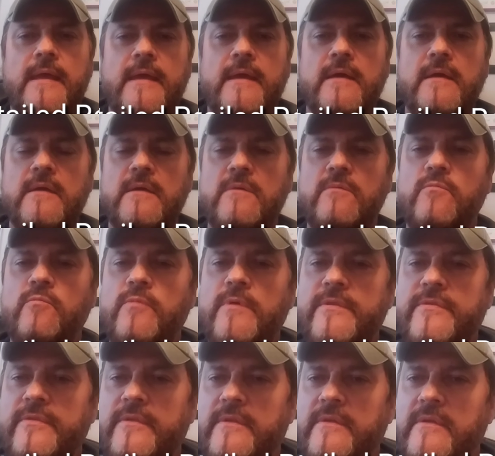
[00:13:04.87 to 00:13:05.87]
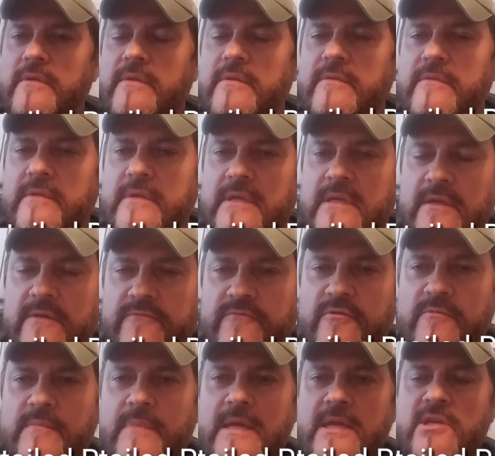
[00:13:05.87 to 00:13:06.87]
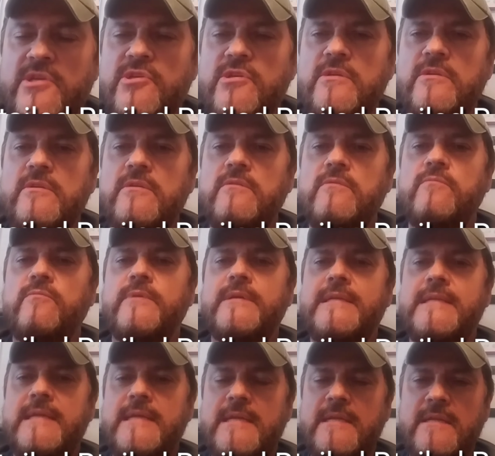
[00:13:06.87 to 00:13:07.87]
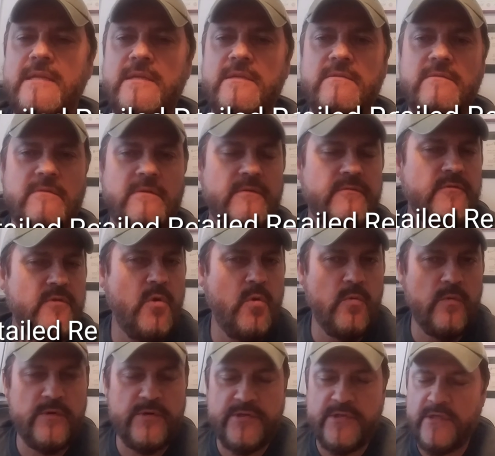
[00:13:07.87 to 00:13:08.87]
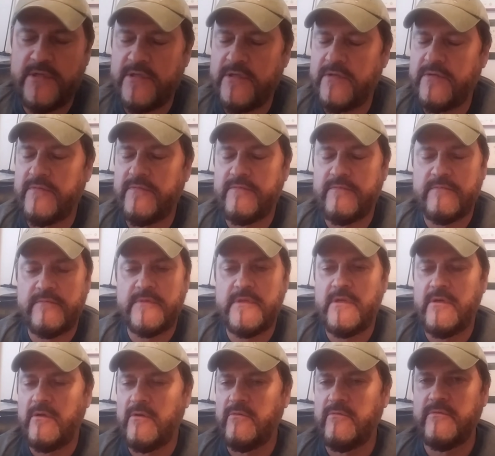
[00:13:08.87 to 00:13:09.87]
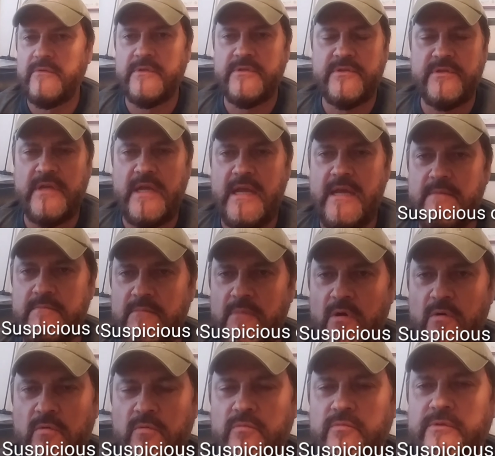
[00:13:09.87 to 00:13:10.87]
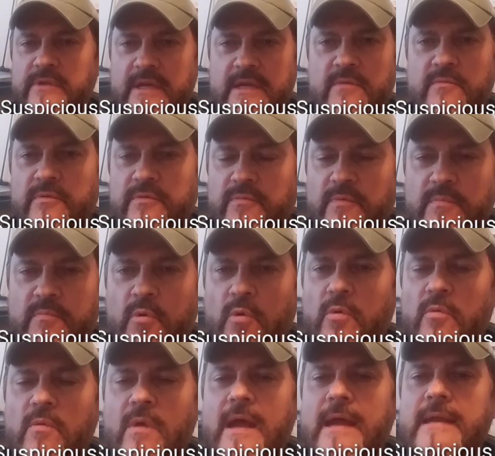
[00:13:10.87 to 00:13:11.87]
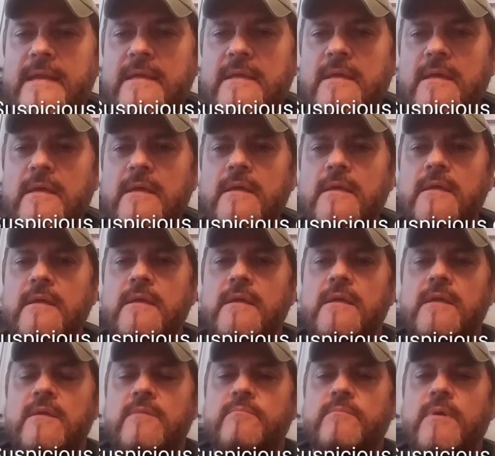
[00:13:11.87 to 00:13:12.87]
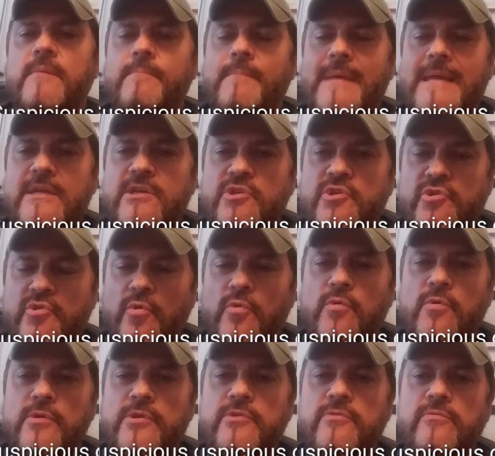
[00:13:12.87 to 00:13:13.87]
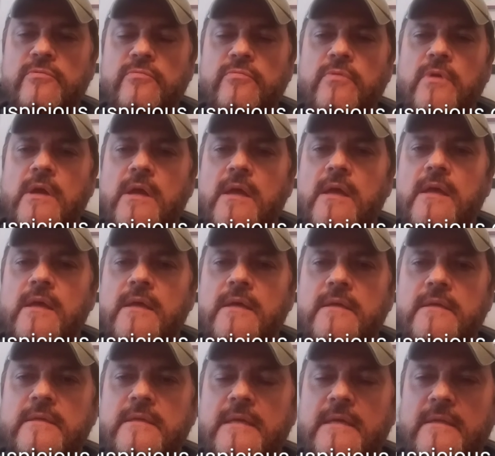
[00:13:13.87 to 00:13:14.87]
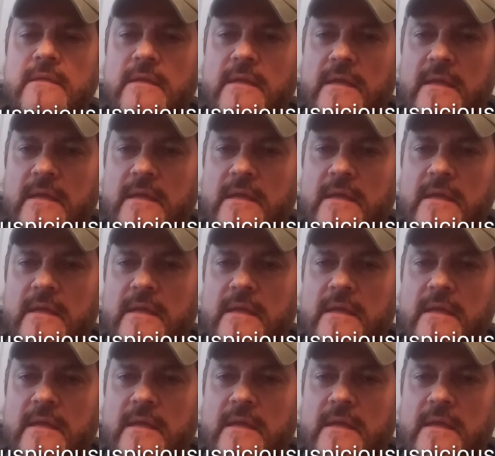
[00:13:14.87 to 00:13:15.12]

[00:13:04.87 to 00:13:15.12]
uh, with the information we needed. Of course, it's you know the same old thing with report writing. But make sure you get